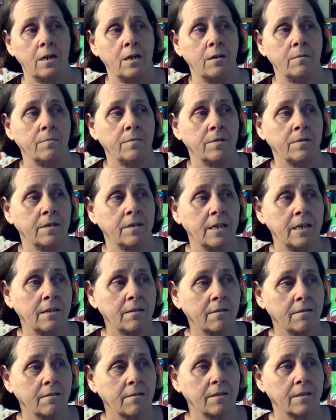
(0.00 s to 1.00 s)

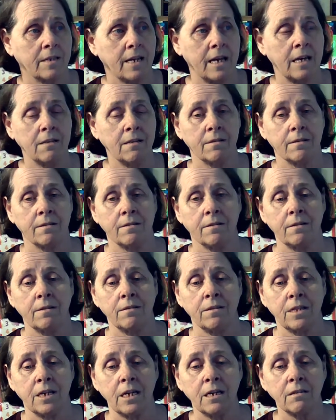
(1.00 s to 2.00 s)
cities and states
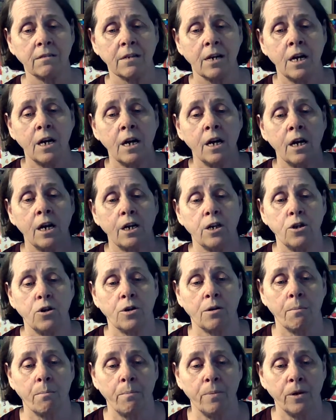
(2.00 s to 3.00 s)
and things. You
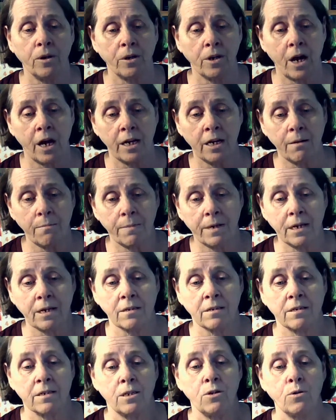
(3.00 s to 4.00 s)
can build on it
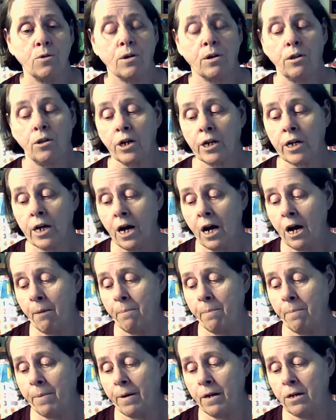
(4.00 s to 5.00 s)
because you can look up.
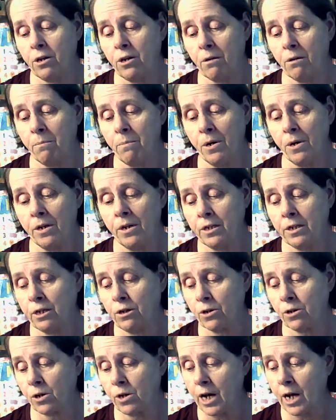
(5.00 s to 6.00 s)
You can build
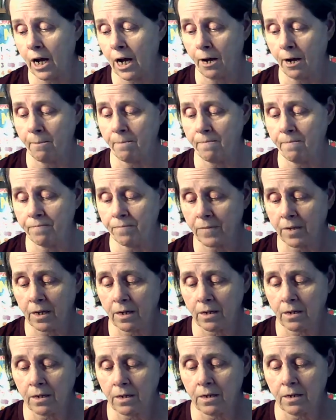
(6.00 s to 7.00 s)
your
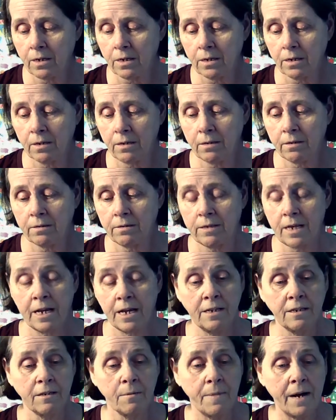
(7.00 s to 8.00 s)

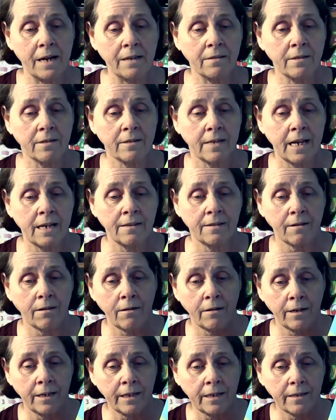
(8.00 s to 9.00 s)
studies about the states
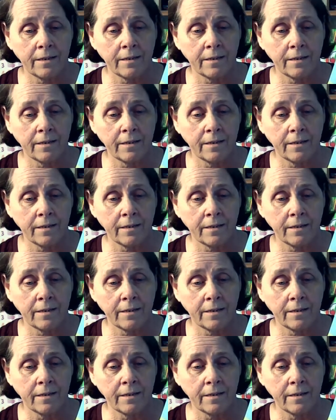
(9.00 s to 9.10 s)
on it